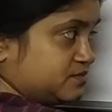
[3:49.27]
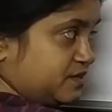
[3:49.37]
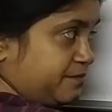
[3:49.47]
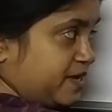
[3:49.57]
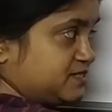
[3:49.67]

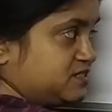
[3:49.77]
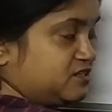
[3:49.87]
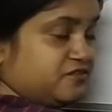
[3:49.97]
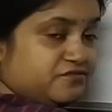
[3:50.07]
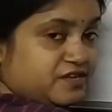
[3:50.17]

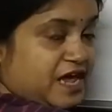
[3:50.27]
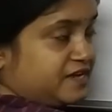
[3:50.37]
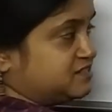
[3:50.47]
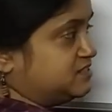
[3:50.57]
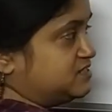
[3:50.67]
capacitive
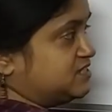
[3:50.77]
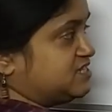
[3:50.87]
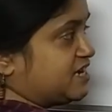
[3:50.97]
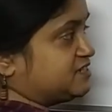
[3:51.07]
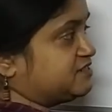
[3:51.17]
reactance,
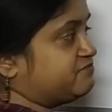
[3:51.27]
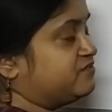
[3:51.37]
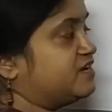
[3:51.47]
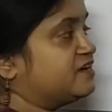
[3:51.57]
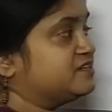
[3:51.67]
inductive
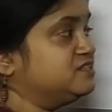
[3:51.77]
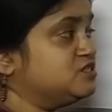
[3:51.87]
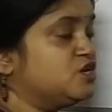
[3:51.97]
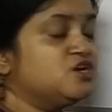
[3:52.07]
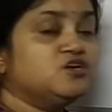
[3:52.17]
reactance,
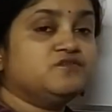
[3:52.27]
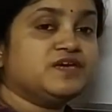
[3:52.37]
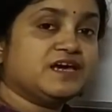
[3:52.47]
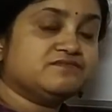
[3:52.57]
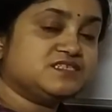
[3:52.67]
we
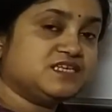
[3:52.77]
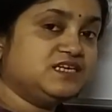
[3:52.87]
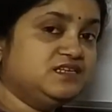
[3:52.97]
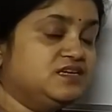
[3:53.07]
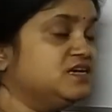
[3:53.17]
have seen
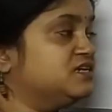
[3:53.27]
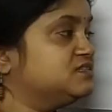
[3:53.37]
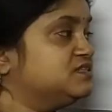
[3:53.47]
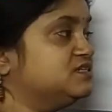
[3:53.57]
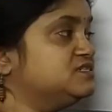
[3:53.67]

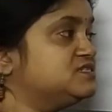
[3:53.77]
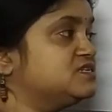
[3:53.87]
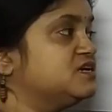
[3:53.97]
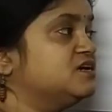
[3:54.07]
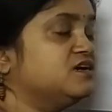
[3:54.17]

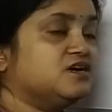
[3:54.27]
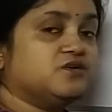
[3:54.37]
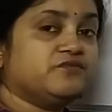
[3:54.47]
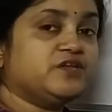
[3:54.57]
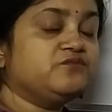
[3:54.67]
this
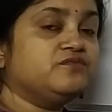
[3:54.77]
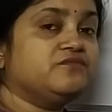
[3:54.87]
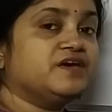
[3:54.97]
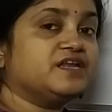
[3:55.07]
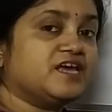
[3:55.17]
when we
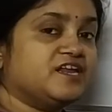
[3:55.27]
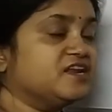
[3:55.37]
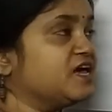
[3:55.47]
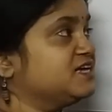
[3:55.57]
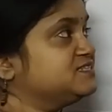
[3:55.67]
were
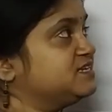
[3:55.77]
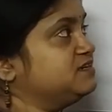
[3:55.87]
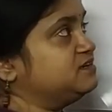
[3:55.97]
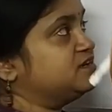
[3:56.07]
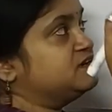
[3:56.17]

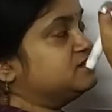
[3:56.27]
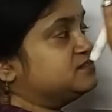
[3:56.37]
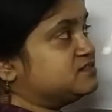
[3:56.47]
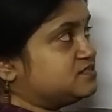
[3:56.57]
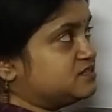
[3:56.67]
analyzing
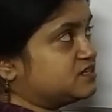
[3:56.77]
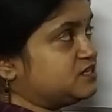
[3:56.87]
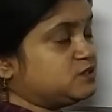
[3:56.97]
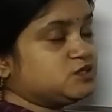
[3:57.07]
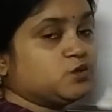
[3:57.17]
the
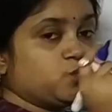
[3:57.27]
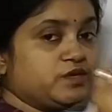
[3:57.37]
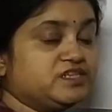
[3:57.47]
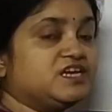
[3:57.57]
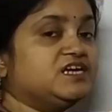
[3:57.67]
circuit
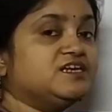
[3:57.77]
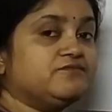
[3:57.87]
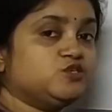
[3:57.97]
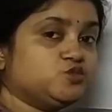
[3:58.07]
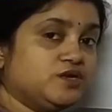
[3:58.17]
with
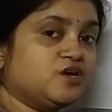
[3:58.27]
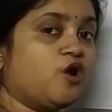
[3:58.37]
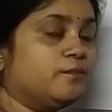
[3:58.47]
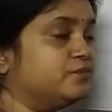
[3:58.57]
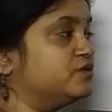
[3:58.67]
individual
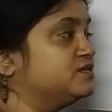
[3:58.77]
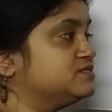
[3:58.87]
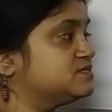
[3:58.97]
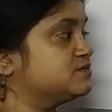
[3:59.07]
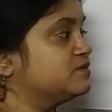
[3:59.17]

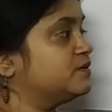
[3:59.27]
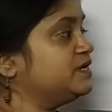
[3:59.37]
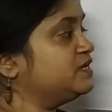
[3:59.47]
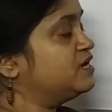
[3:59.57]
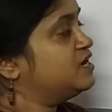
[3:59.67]
components, right?